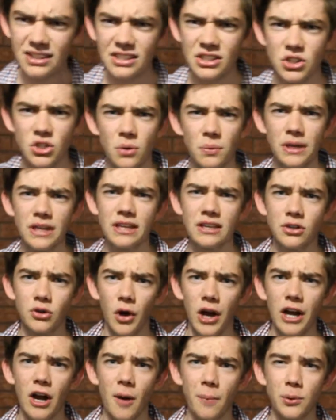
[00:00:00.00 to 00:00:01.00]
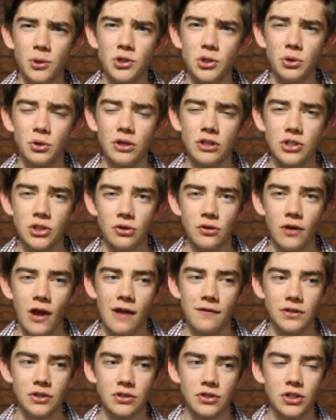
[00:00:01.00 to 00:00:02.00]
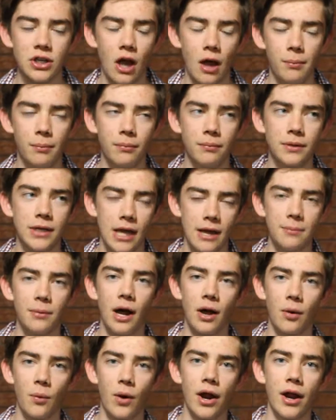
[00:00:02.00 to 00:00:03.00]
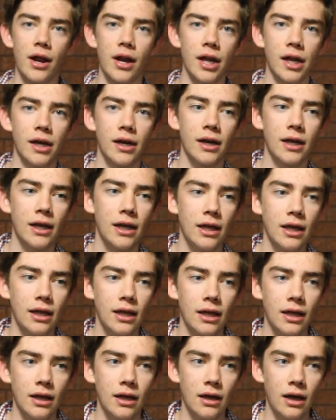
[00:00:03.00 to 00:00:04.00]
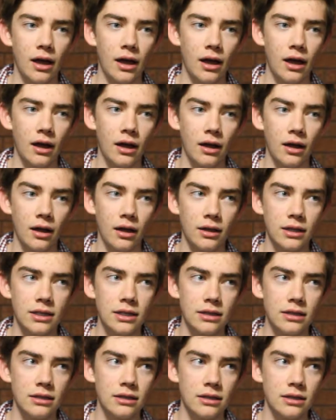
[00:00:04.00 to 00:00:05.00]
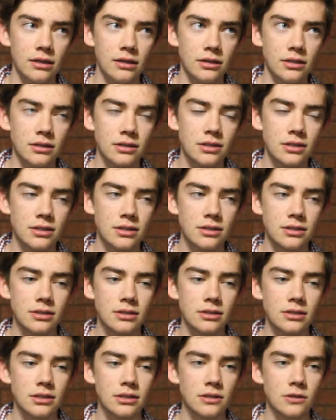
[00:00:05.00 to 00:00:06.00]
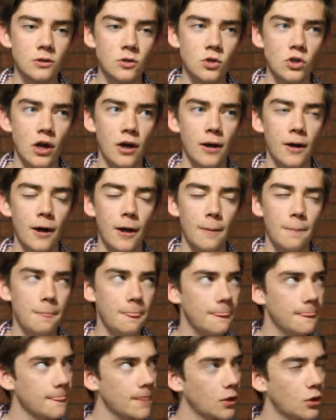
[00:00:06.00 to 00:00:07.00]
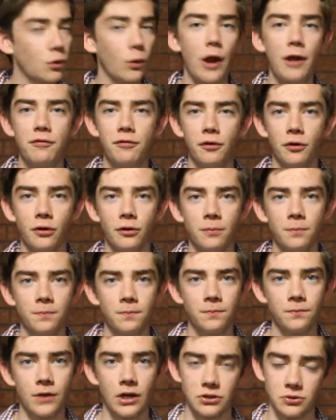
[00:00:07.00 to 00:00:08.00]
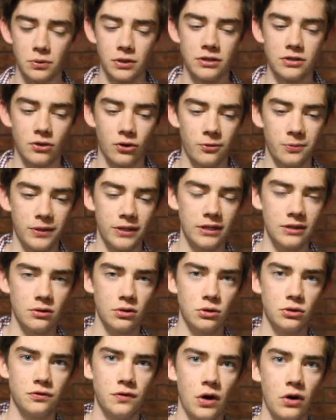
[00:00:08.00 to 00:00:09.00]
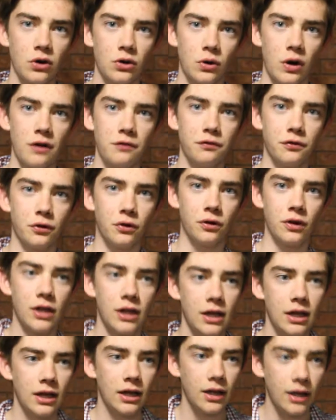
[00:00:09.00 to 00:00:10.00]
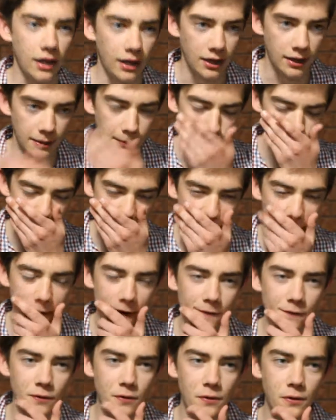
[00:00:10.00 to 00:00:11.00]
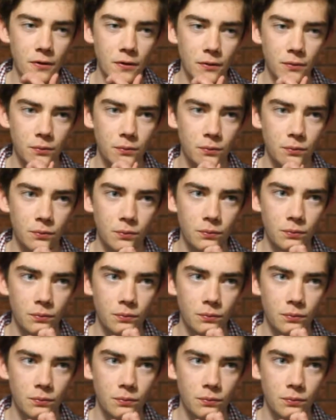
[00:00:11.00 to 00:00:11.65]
so many great opportunities have just came my way," and he is grateful. That's what he told me. He was very grateful, and I never